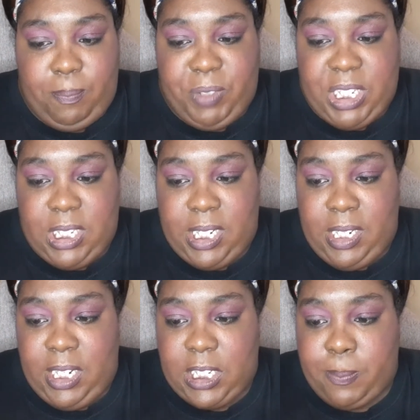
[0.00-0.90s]
This is a
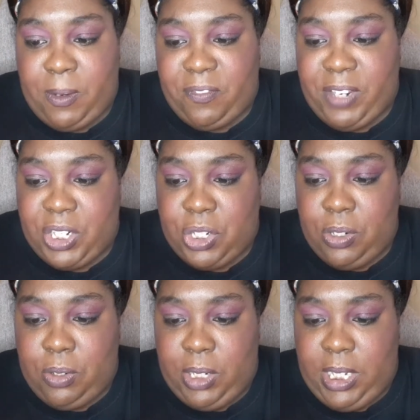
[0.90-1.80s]
NYX
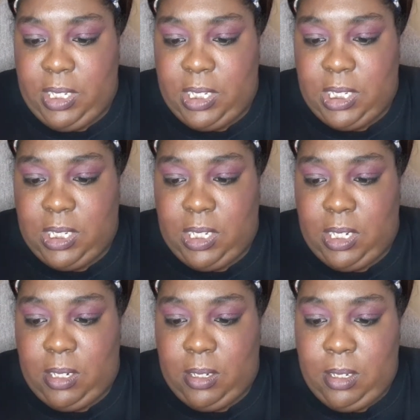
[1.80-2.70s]
Professional. And this is in
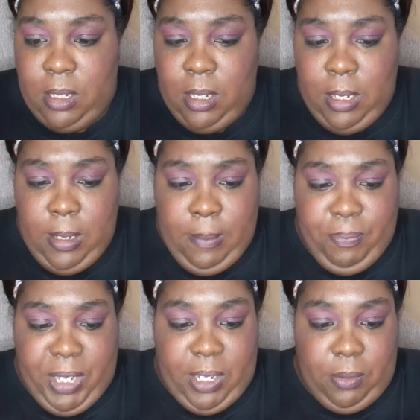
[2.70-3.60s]
the,
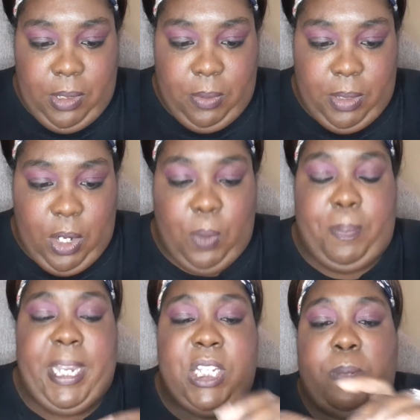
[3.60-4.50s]
I don't know. Oh,
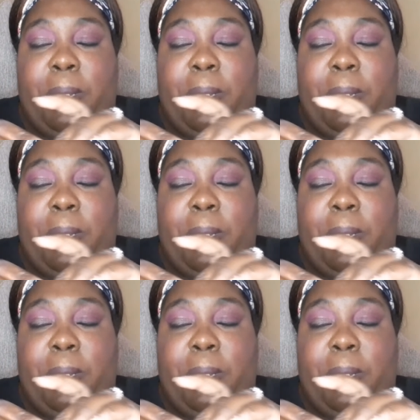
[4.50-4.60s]
pitch